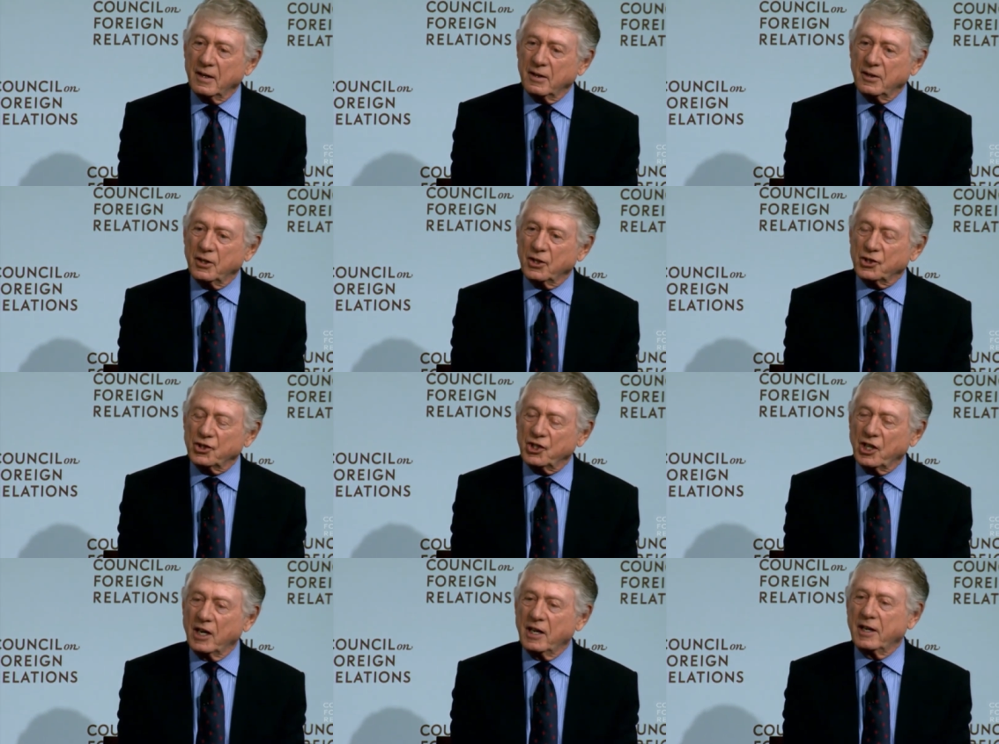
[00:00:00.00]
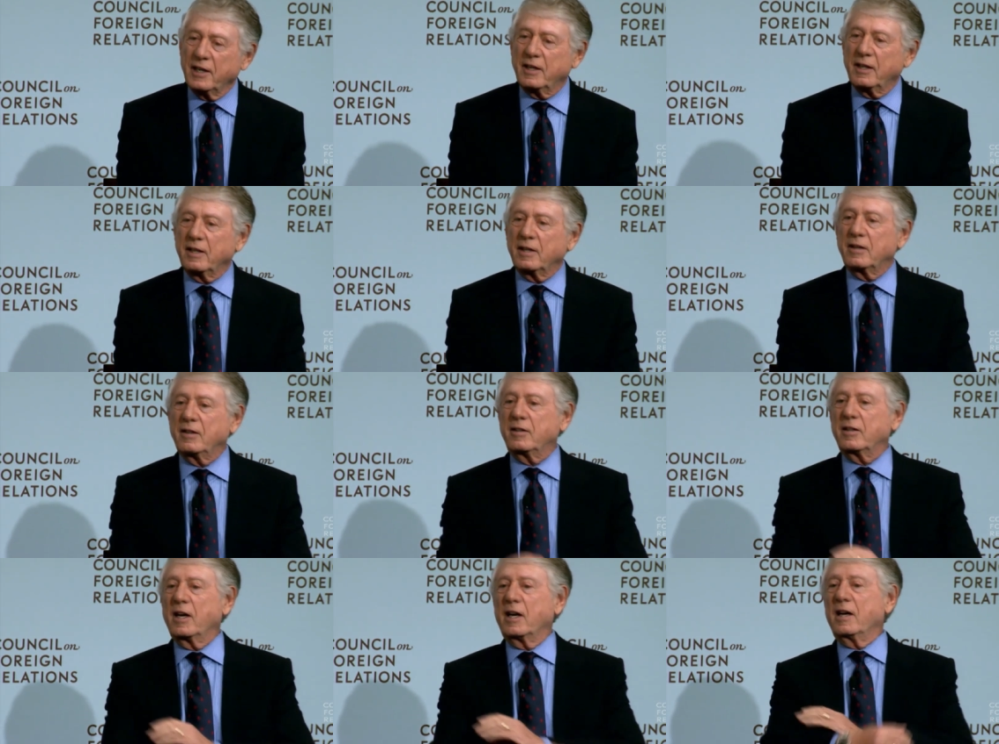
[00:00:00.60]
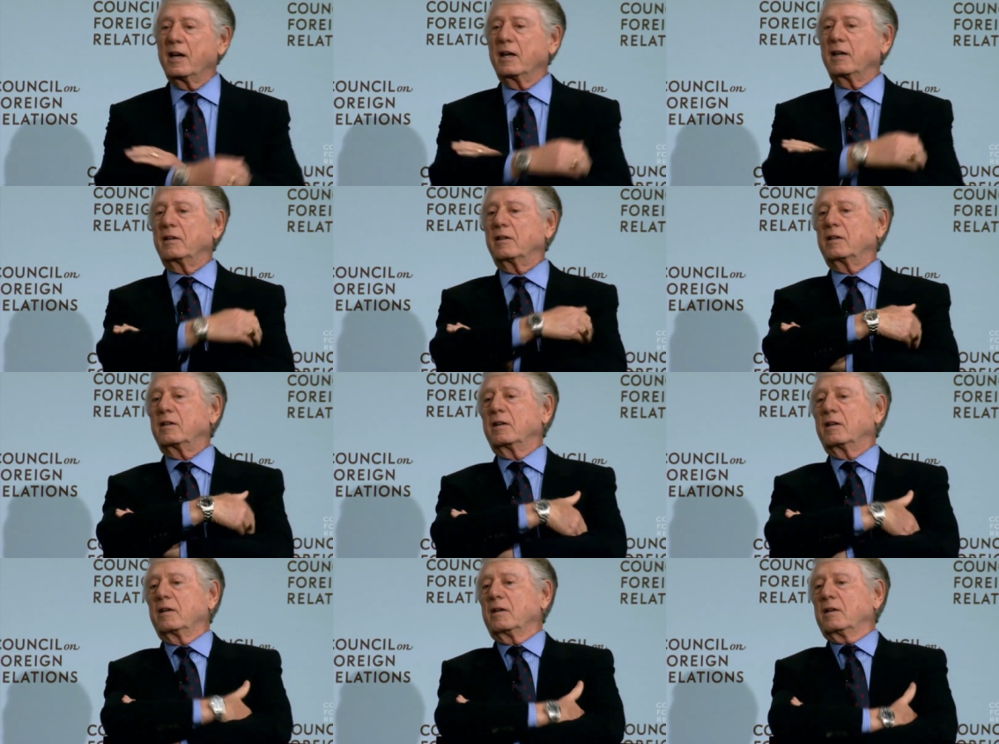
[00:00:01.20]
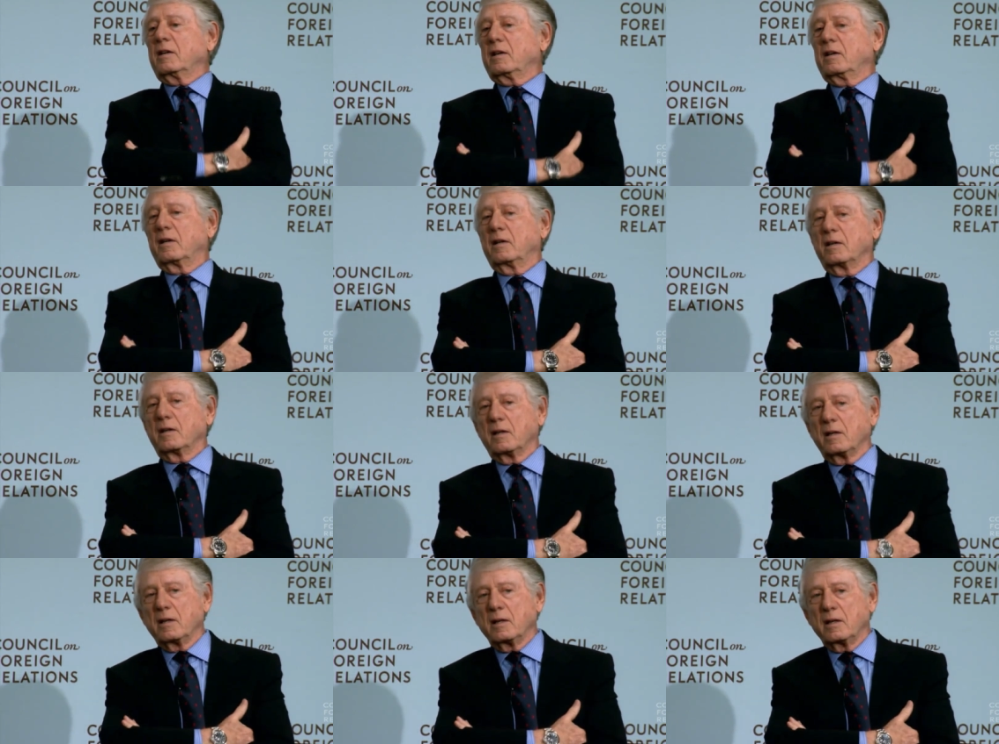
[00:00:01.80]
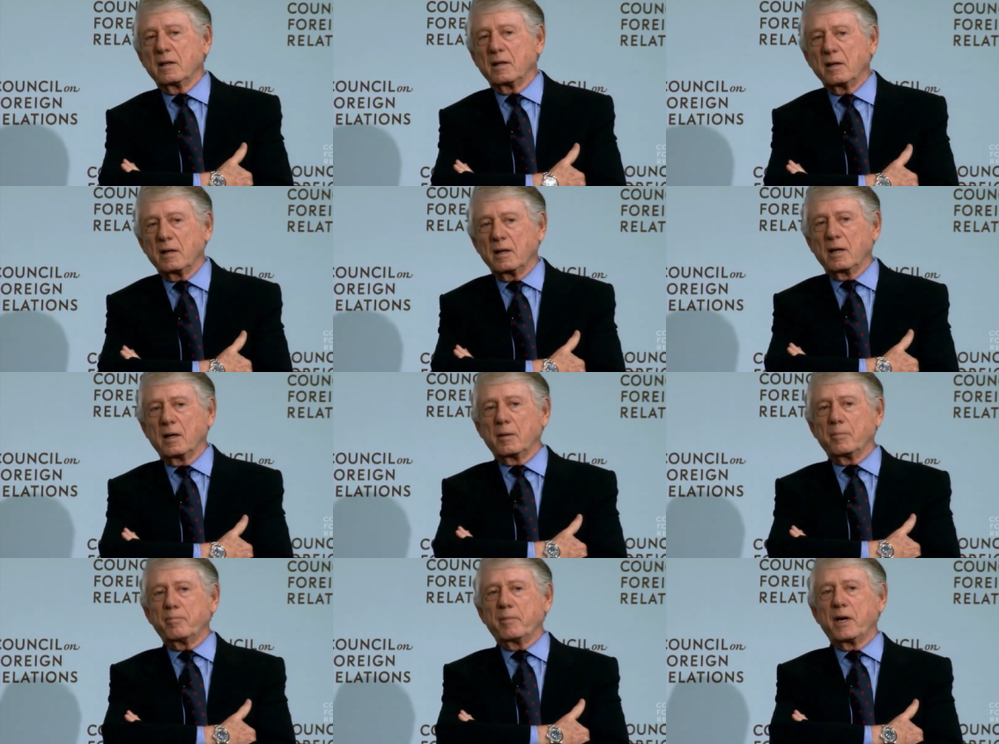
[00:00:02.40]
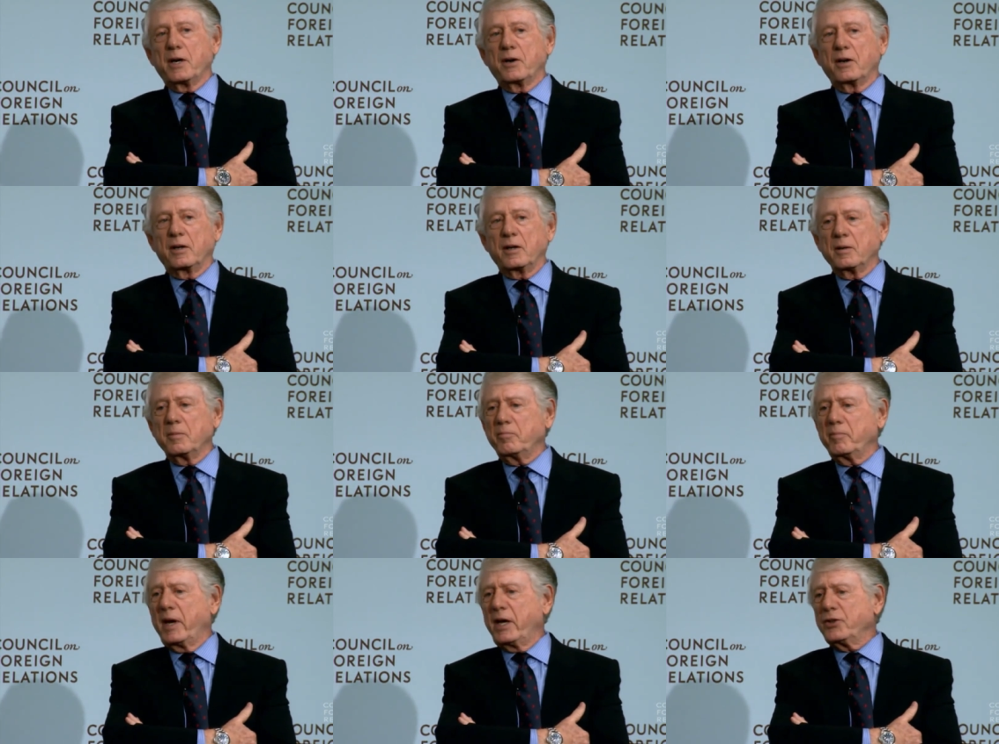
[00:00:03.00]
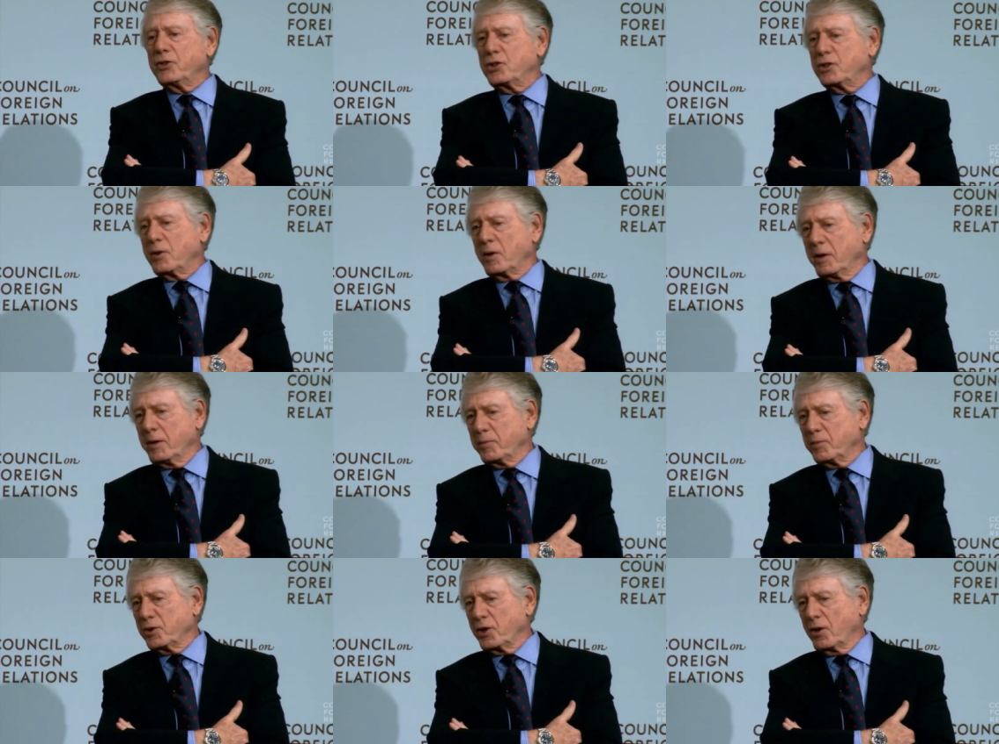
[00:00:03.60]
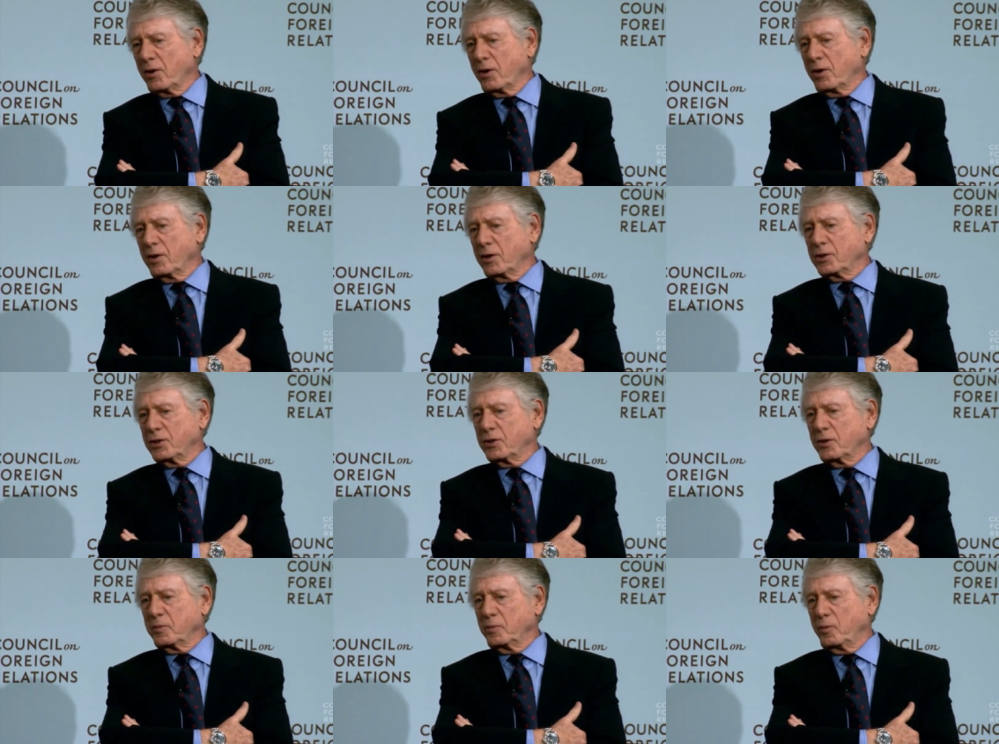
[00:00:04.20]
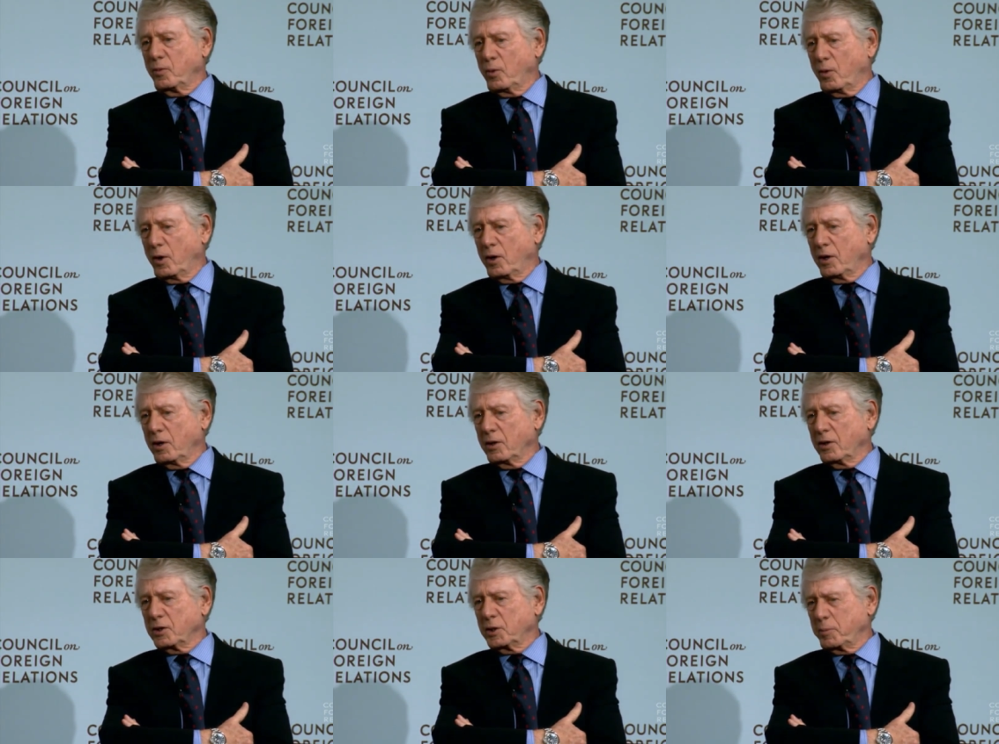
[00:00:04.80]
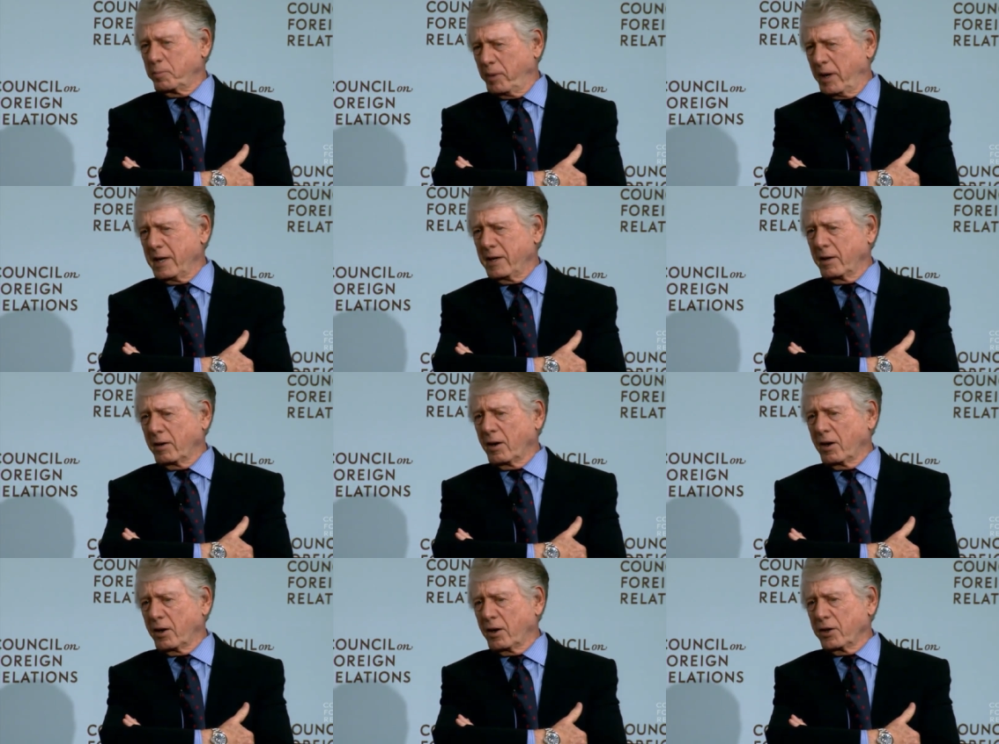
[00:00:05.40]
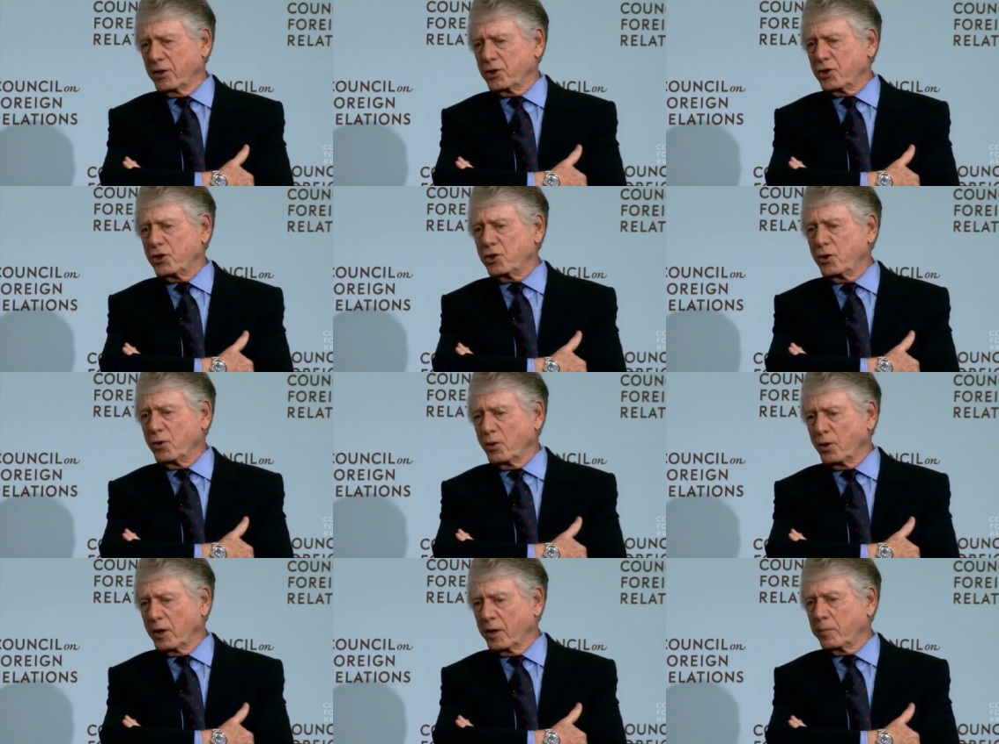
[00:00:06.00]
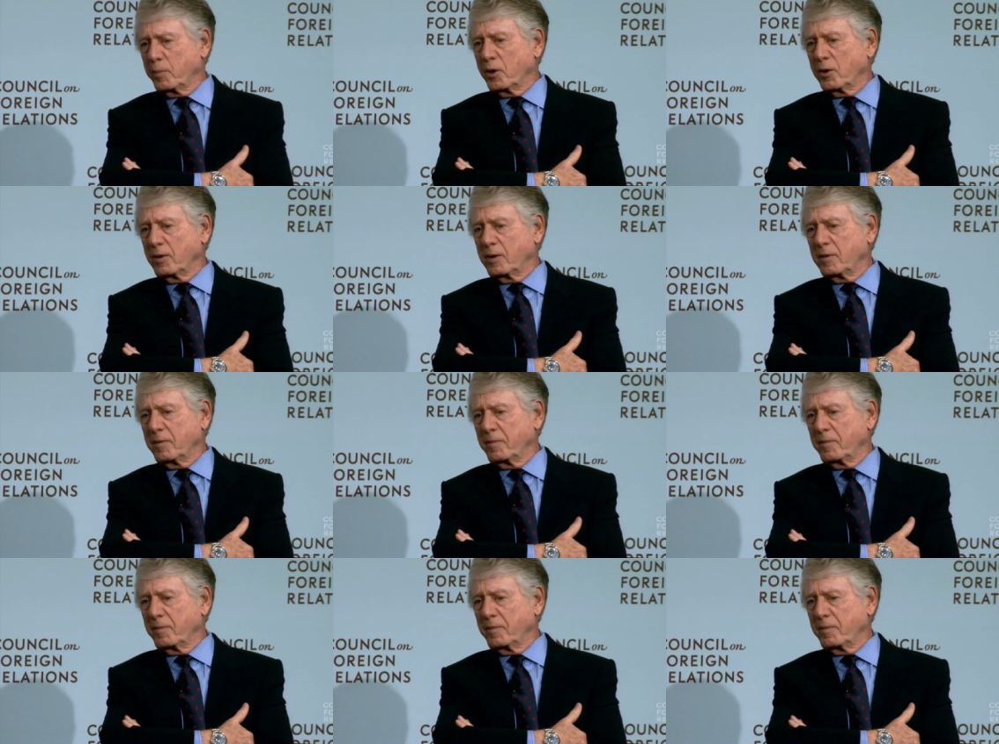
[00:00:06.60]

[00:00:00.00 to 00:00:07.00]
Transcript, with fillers: decided that American mainstream journalism was, by and large, too liberal,